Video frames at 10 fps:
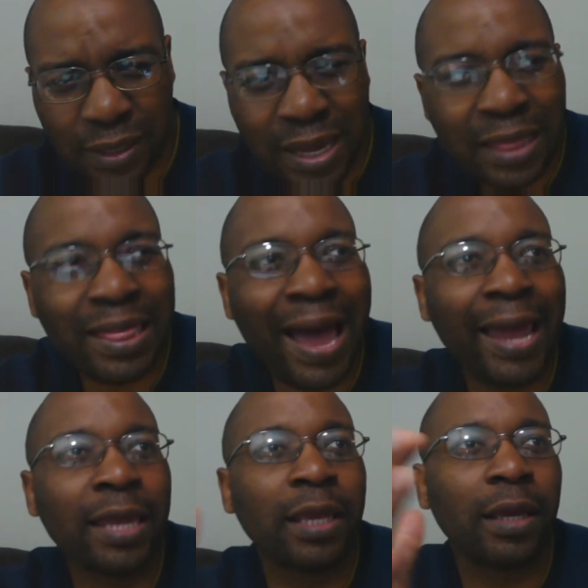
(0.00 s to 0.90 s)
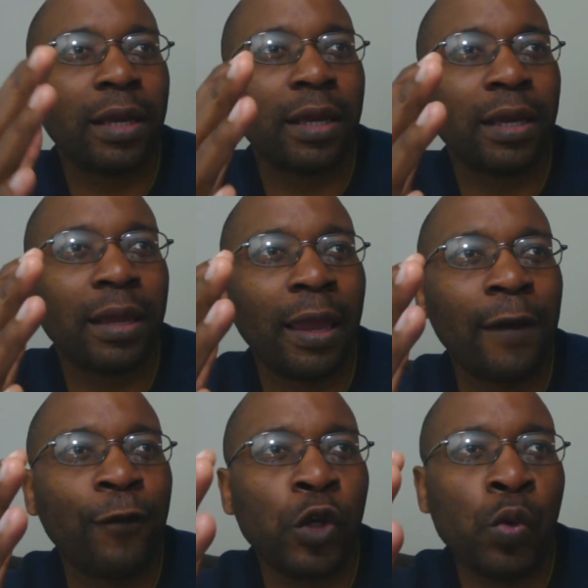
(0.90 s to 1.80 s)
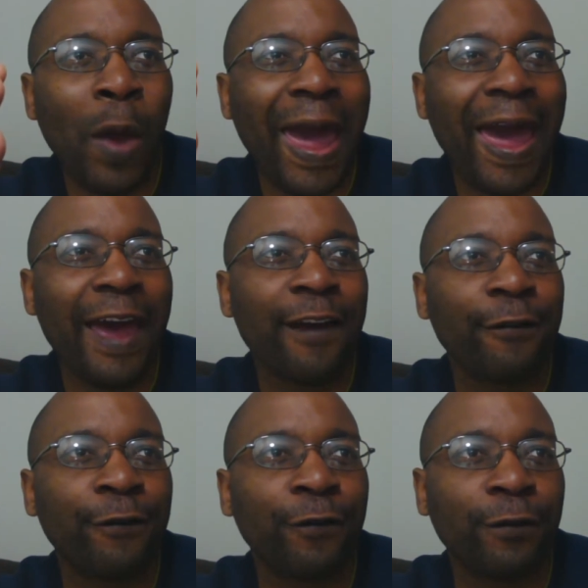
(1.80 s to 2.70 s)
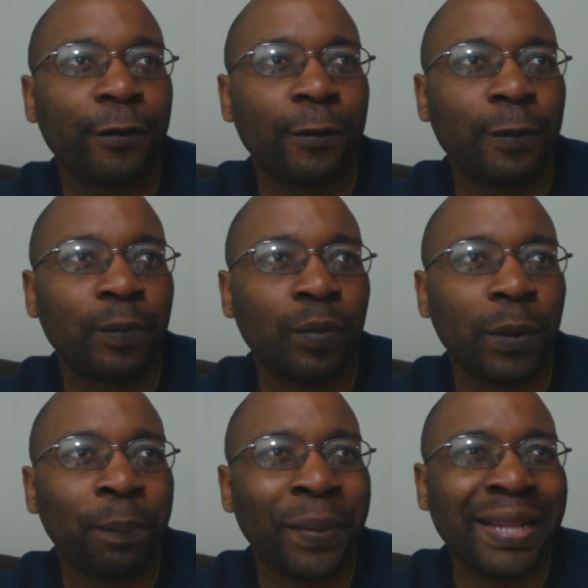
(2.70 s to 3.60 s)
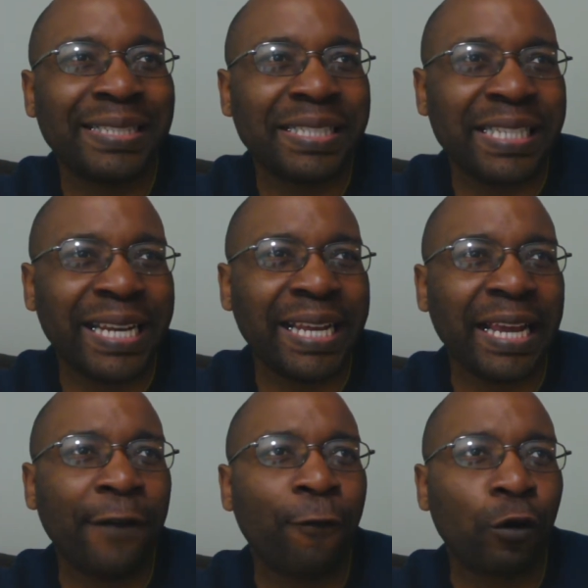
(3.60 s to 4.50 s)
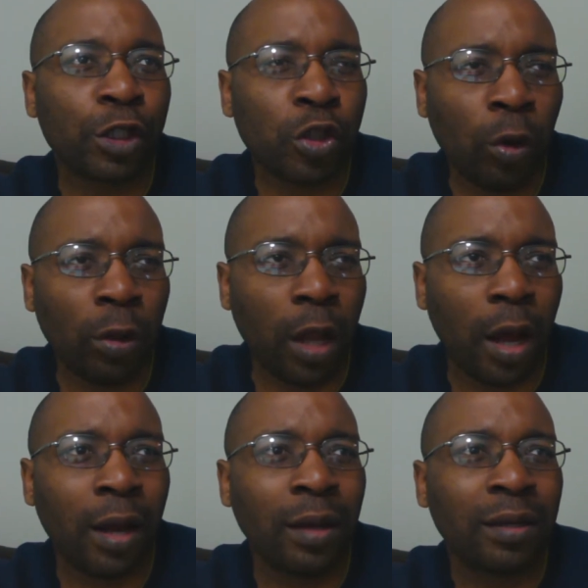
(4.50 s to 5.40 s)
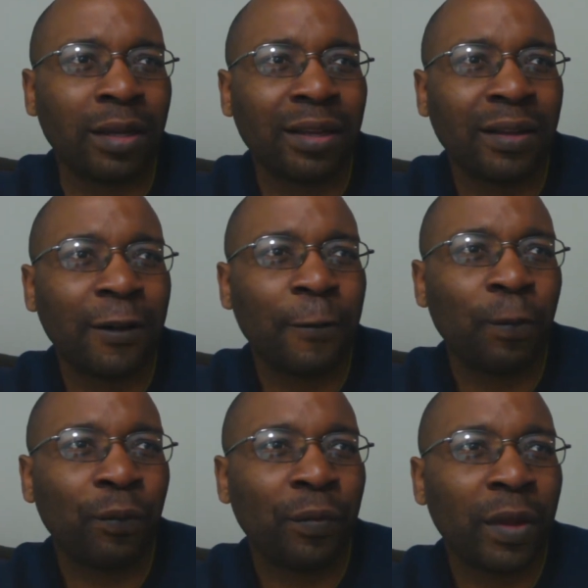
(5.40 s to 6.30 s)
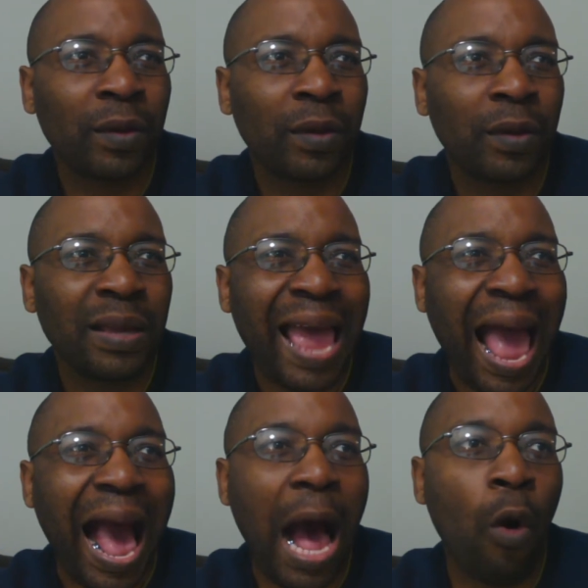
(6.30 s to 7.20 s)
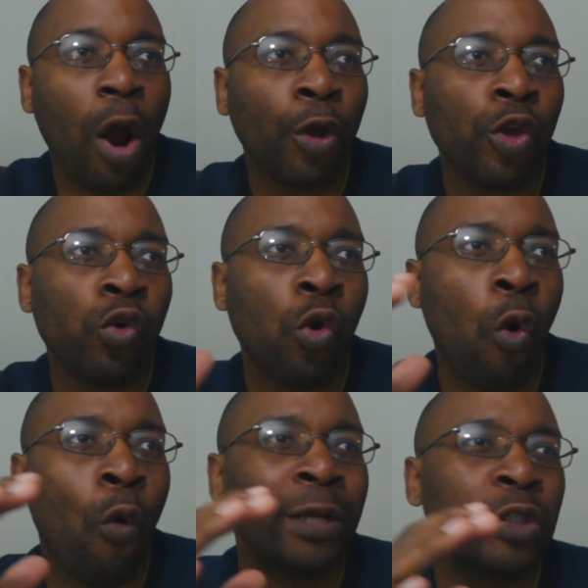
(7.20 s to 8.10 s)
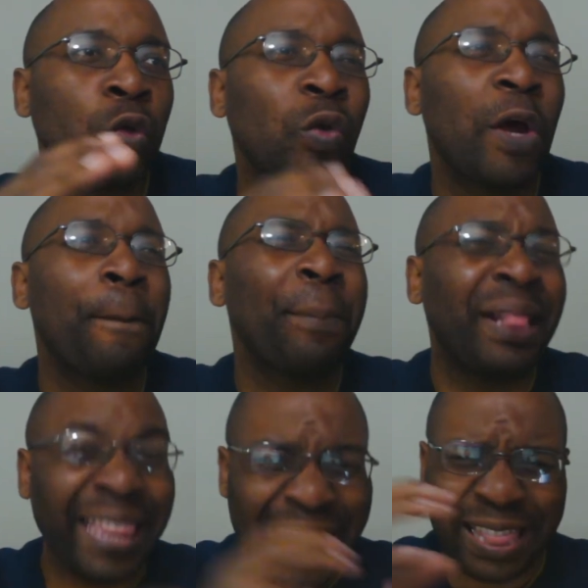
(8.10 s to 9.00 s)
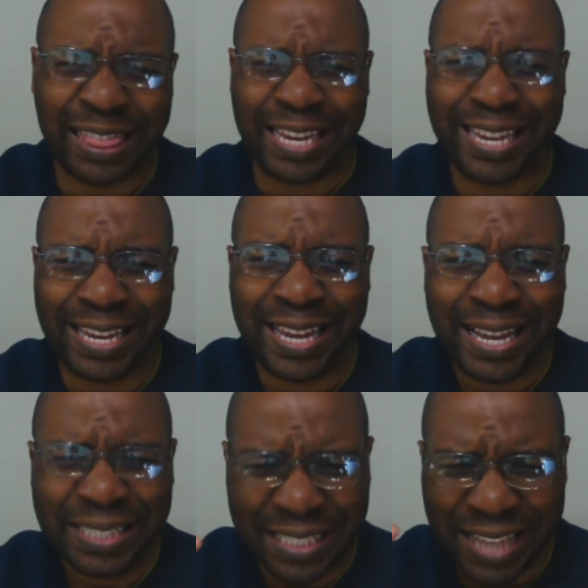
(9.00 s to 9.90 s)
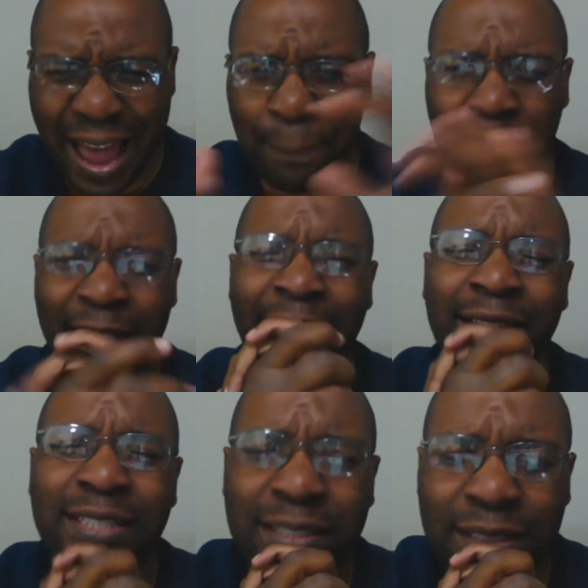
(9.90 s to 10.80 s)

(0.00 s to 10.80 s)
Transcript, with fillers: Like, if you have been sinning for so long, how are you going to completely stop that